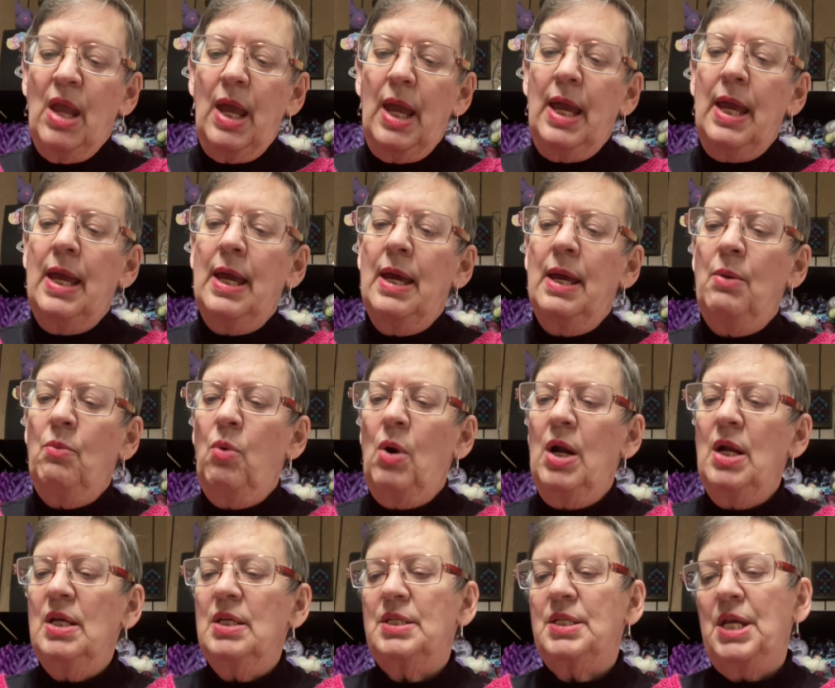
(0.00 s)
And
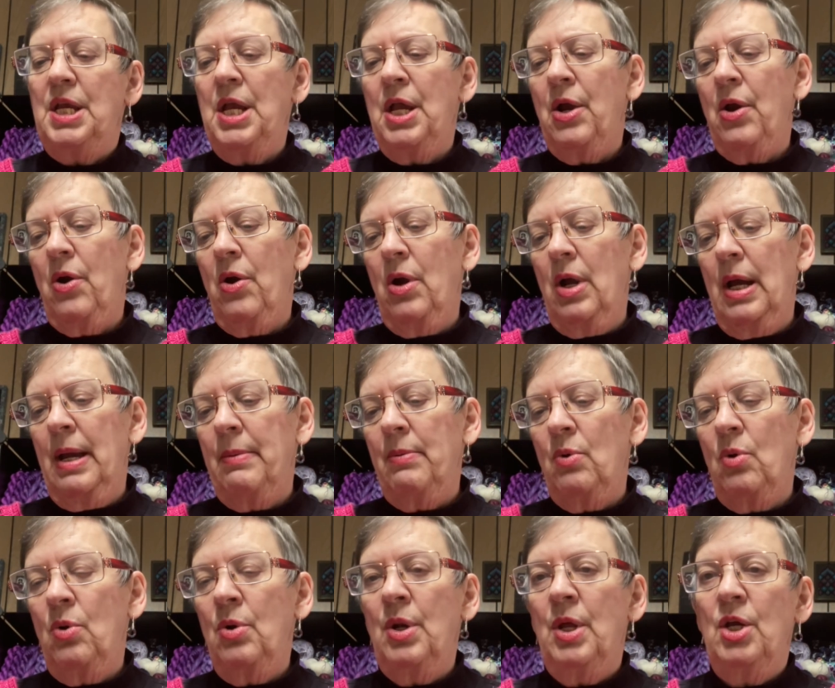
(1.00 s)
while it's here, I'm
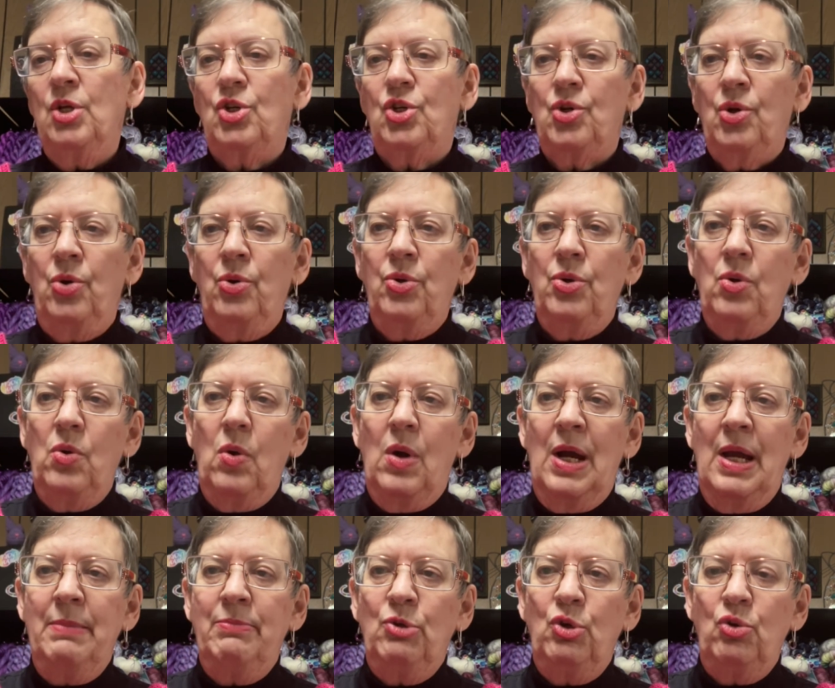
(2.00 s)
going to show you
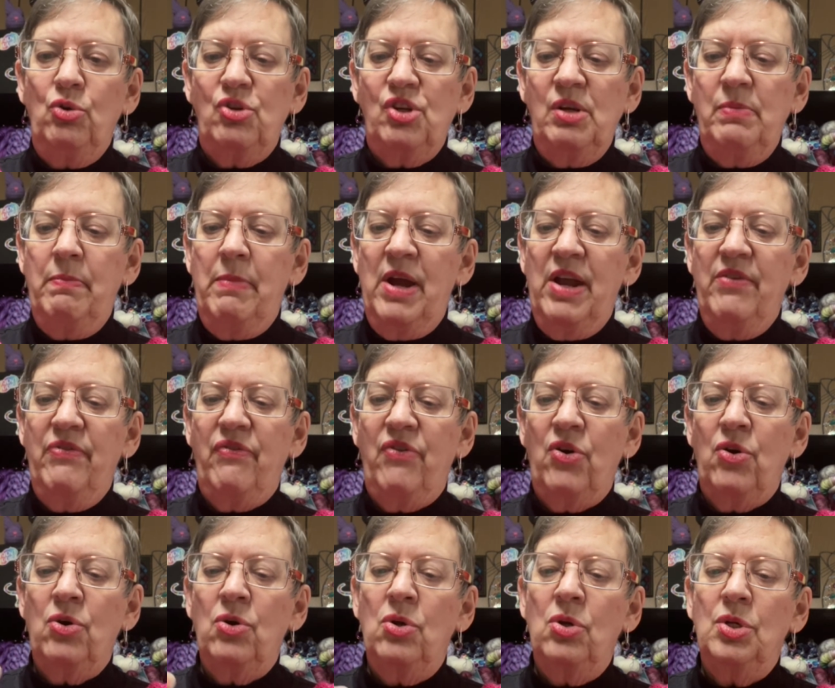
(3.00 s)
I'm using my
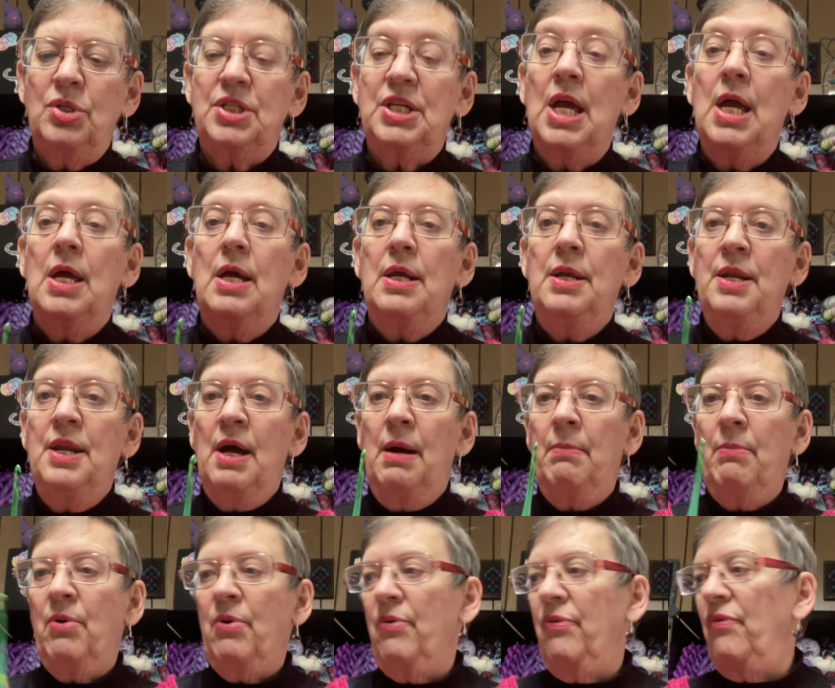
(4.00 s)
Furls
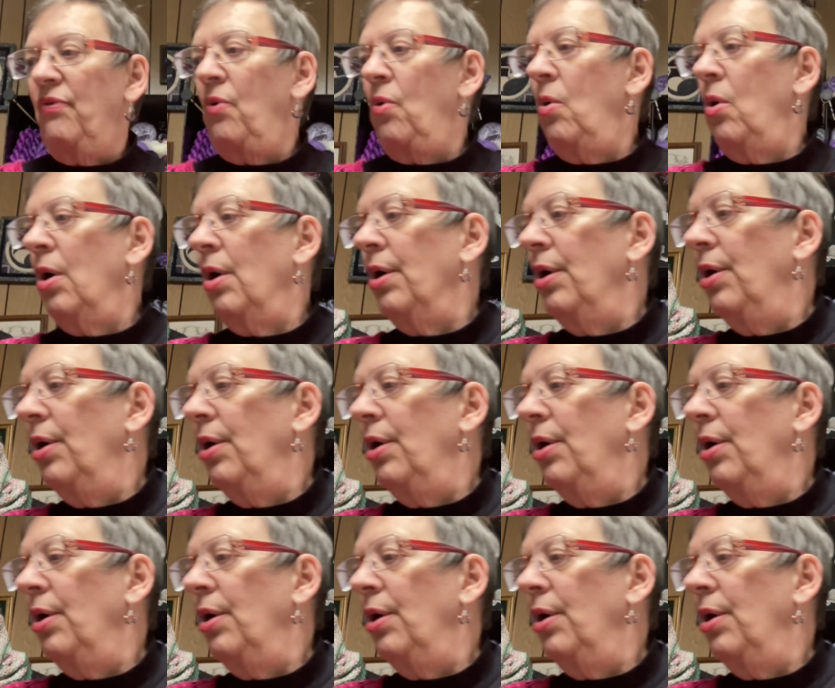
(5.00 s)
number 4